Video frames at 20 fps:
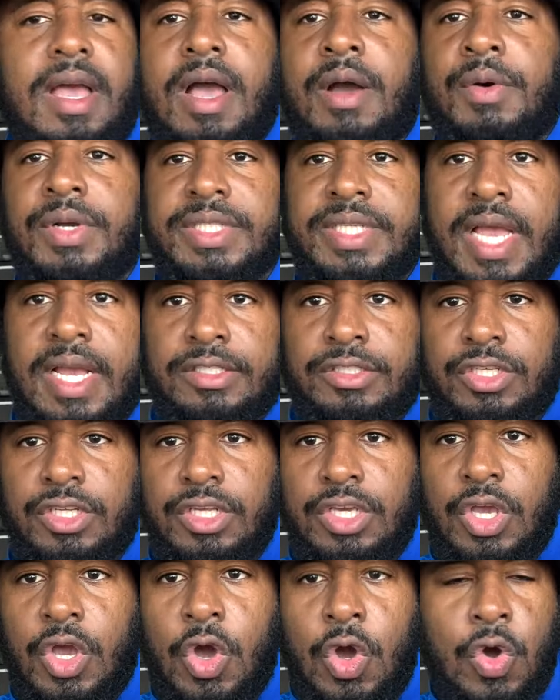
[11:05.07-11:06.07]
I was
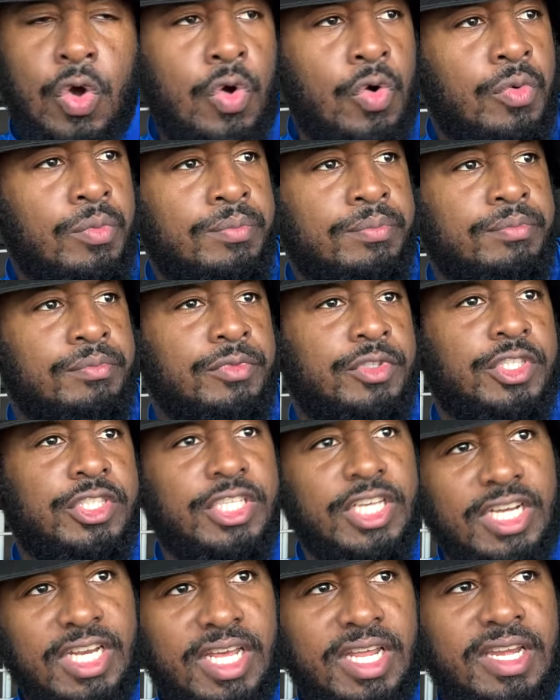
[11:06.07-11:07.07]
actually home,
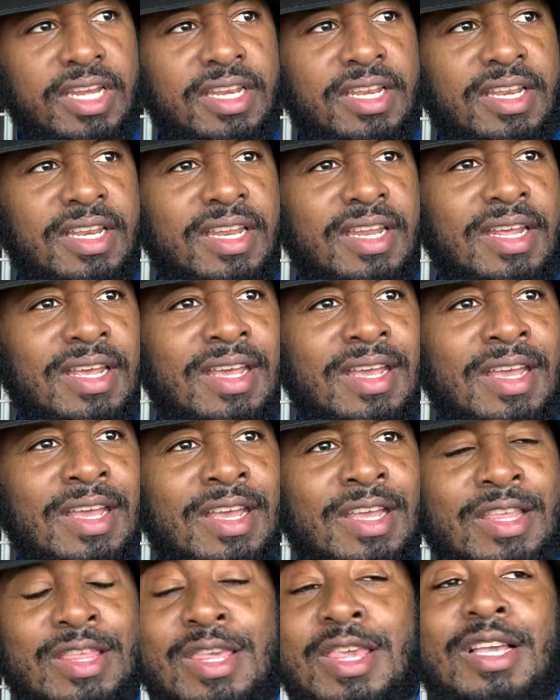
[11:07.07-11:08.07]
chilling,
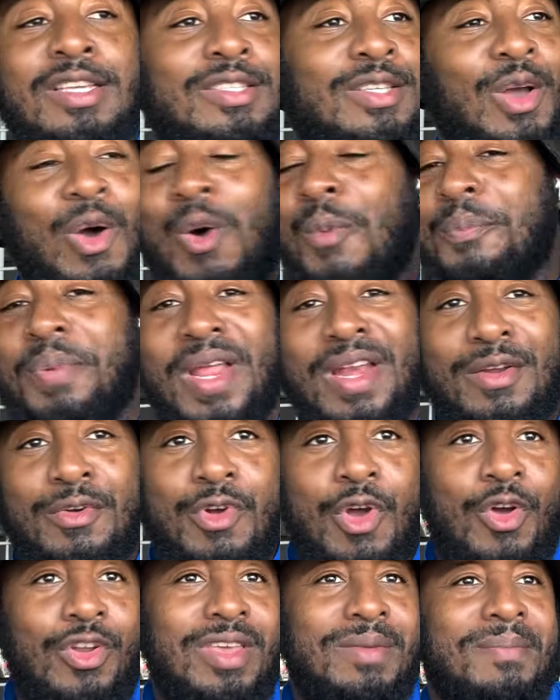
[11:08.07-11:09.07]
just opened the
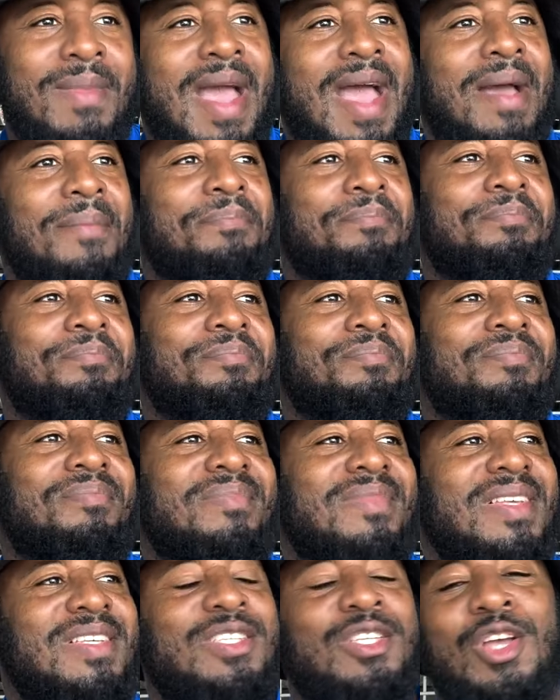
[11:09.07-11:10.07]
roadie map,
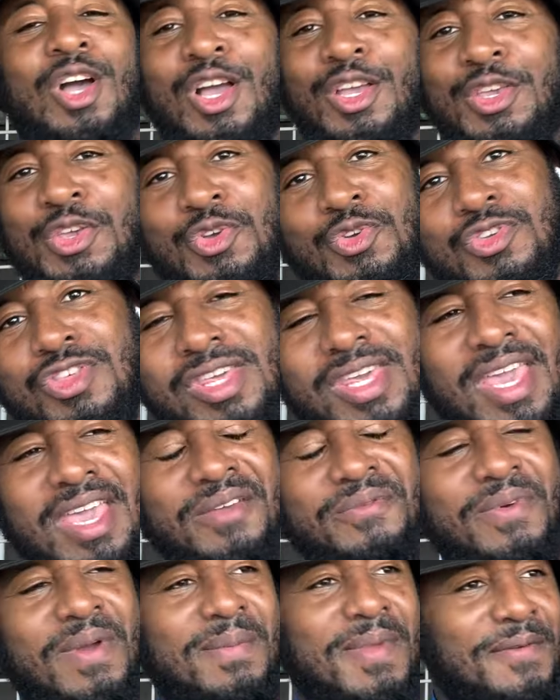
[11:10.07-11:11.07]
saw a huge
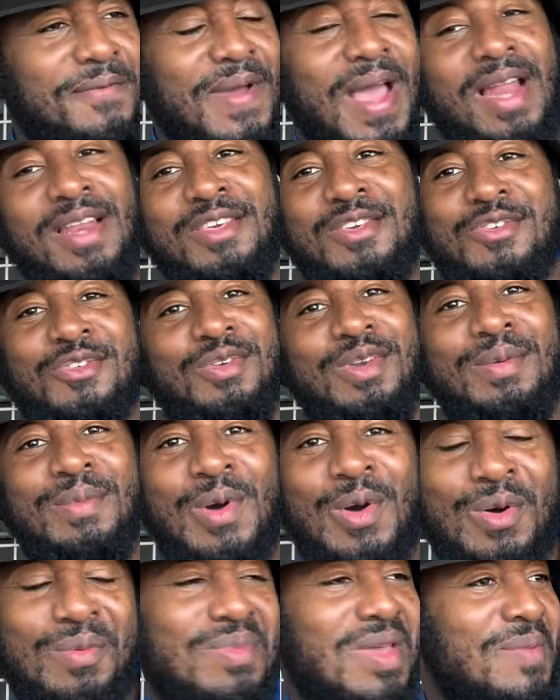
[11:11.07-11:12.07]
gig from the Valley Stream
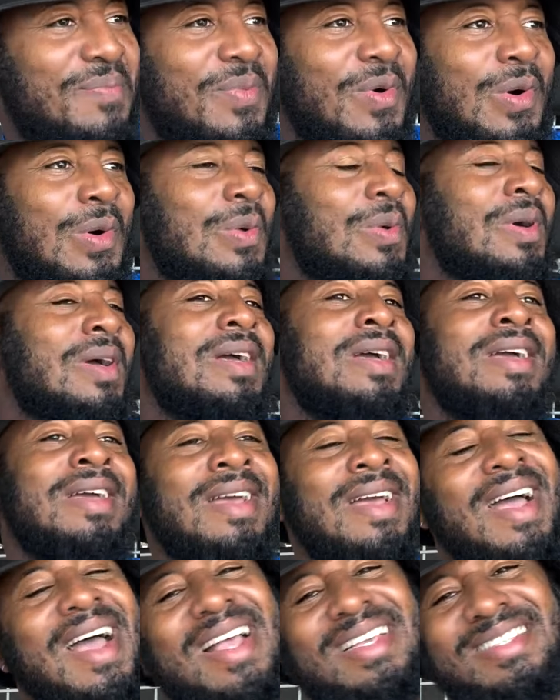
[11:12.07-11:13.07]
Home Depot.
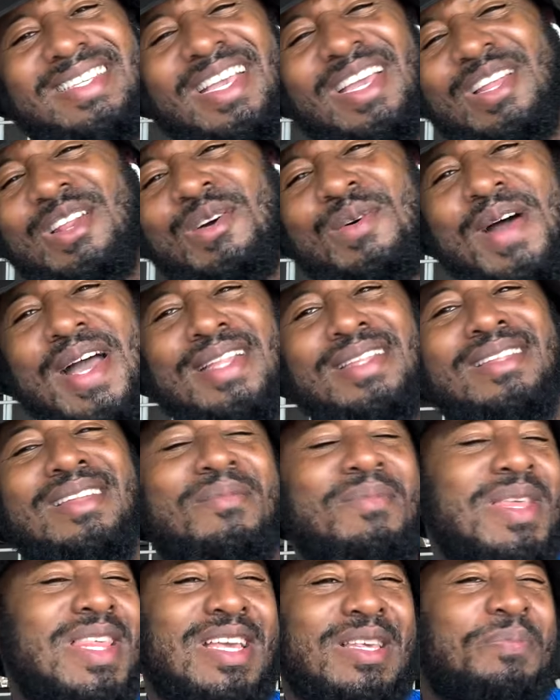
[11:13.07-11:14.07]
I said, you know what,
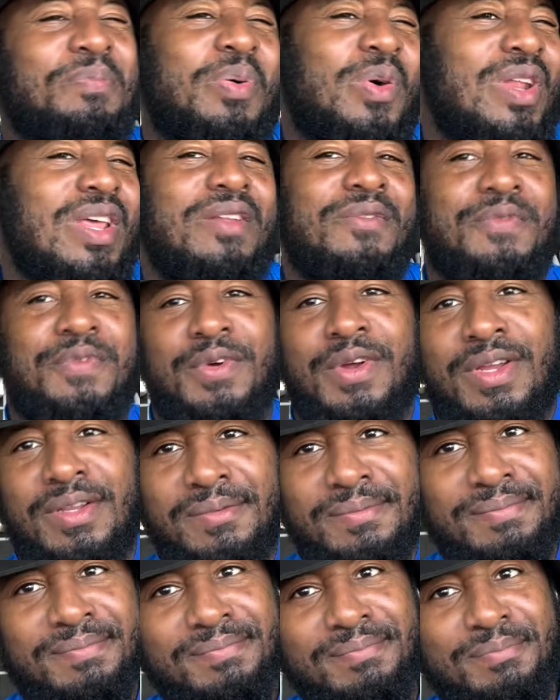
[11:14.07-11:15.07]
let me just put in for it.
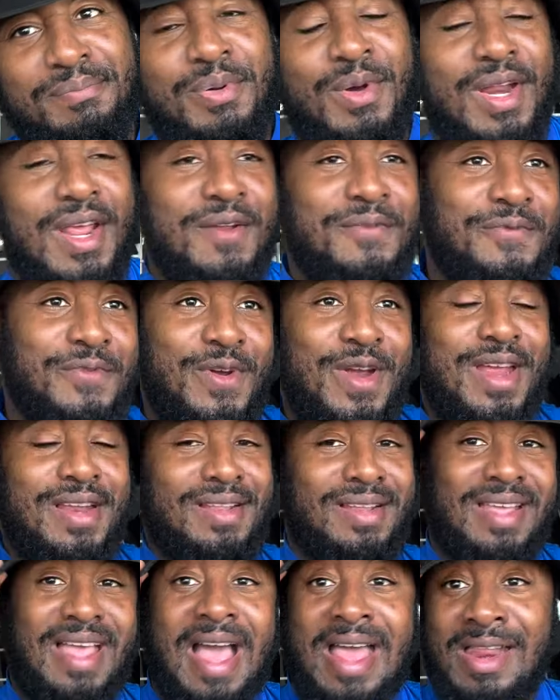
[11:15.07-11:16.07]
Put in for it,
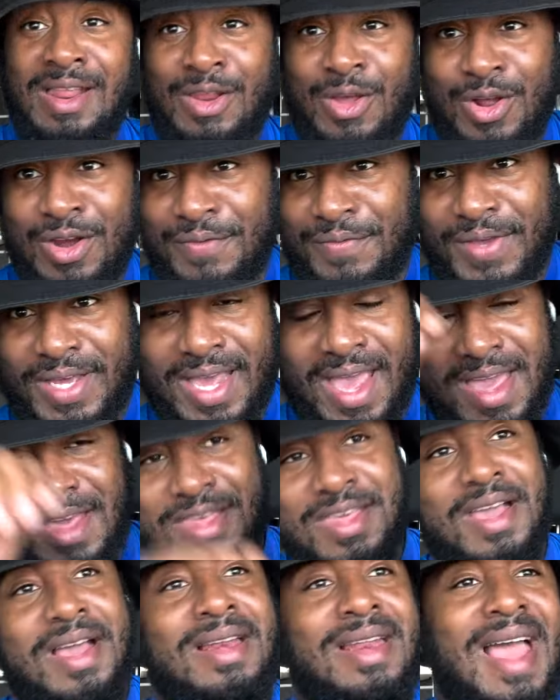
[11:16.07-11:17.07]
got the
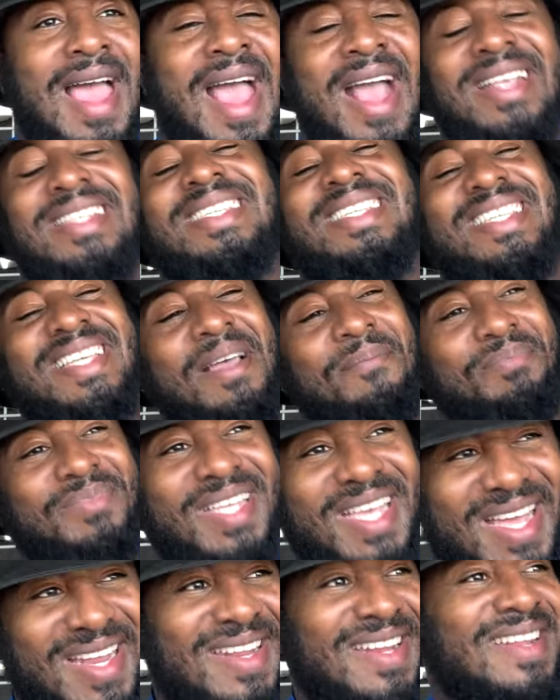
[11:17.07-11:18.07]
notification,
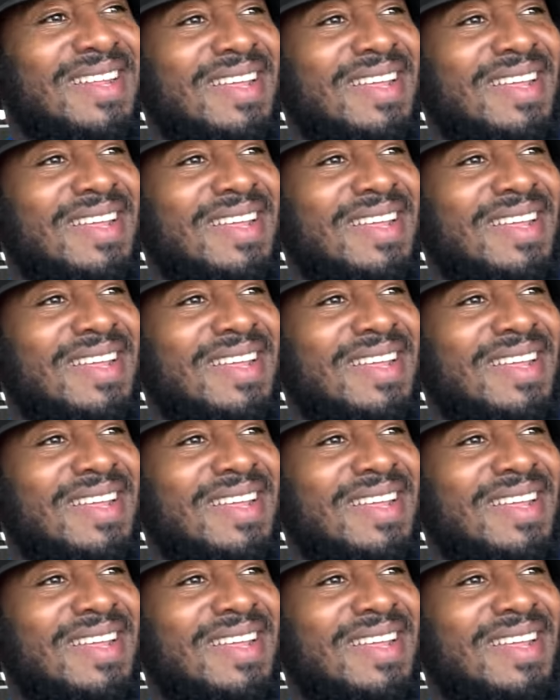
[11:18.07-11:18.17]
accepted.